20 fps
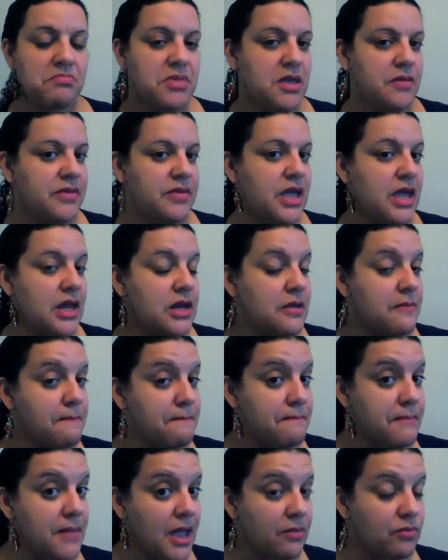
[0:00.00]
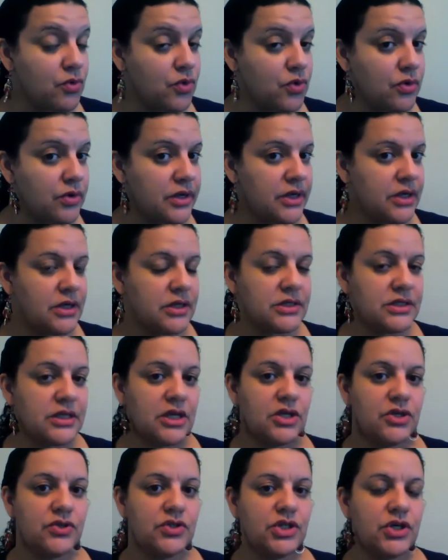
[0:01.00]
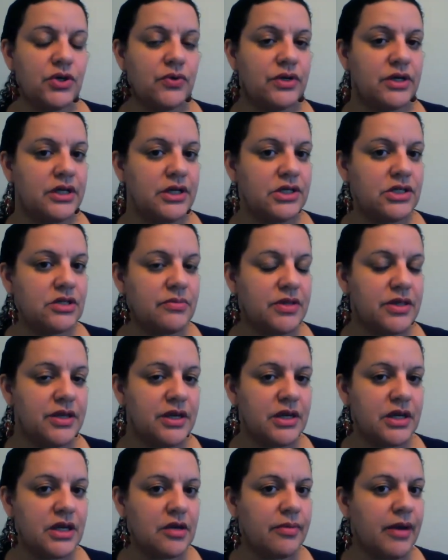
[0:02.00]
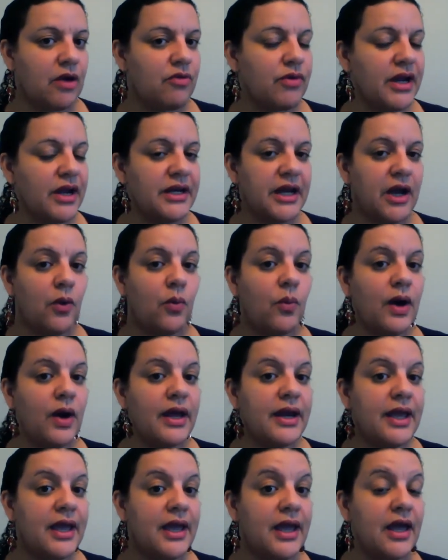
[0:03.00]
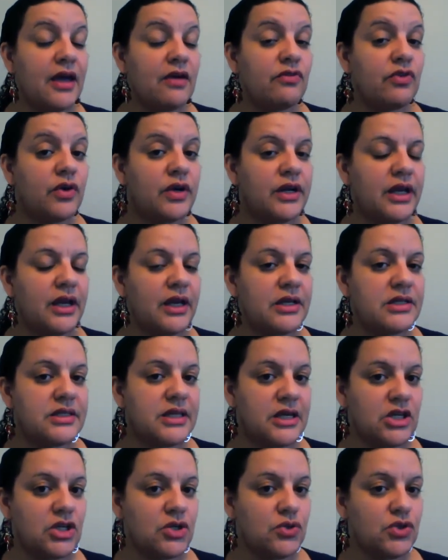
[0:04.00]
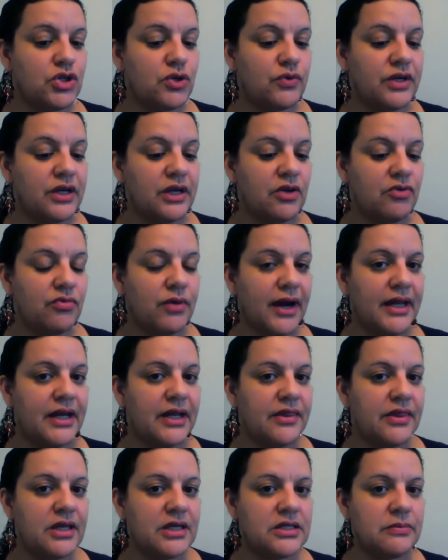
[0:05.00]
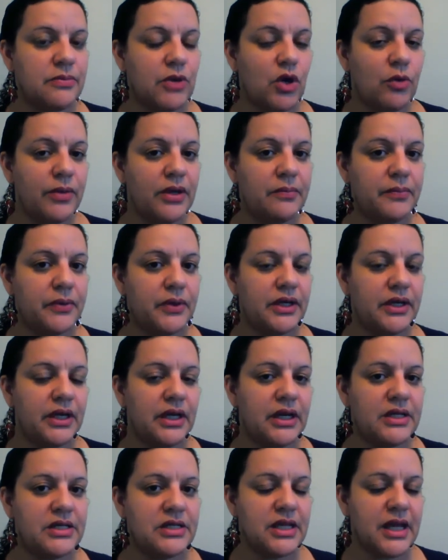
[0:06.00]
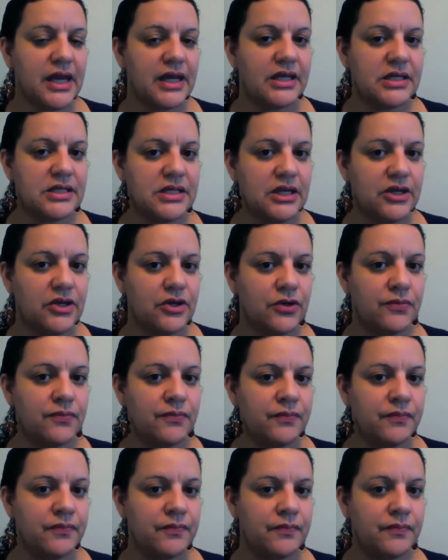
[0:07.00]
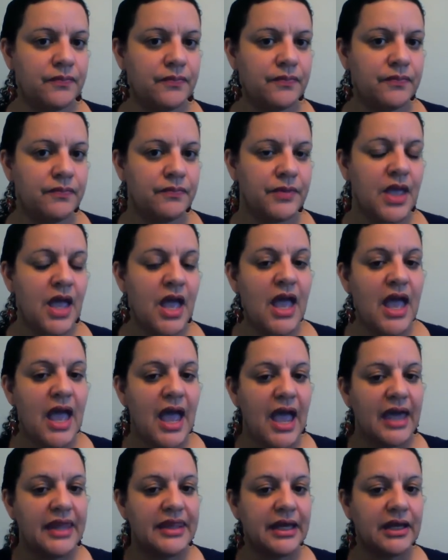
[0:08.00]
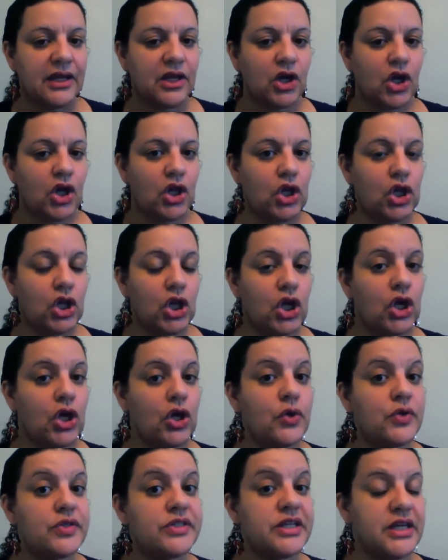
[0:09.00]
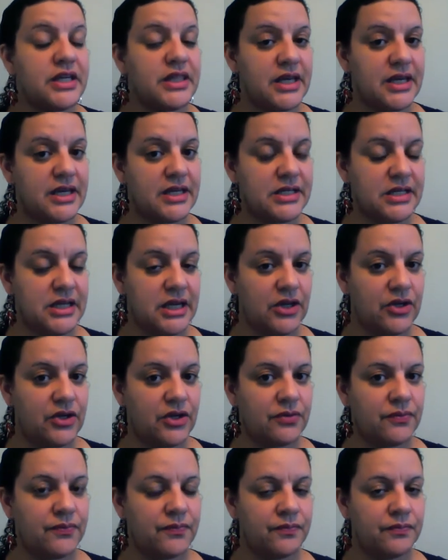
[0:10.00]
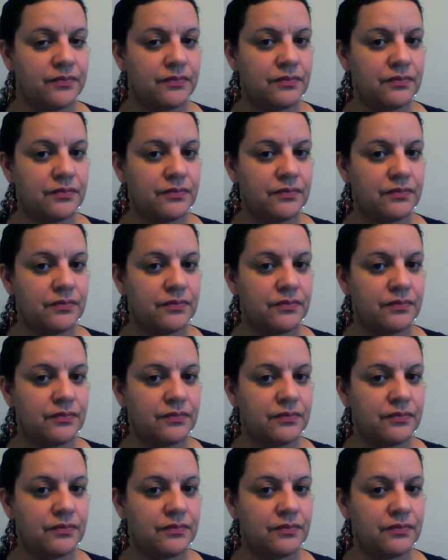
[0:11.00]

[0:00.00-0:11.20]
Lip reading: maybe any memories that you don't need to be thinking about right now, whatever it is that you don't need right in this moment, putting it into that container, and then closing the container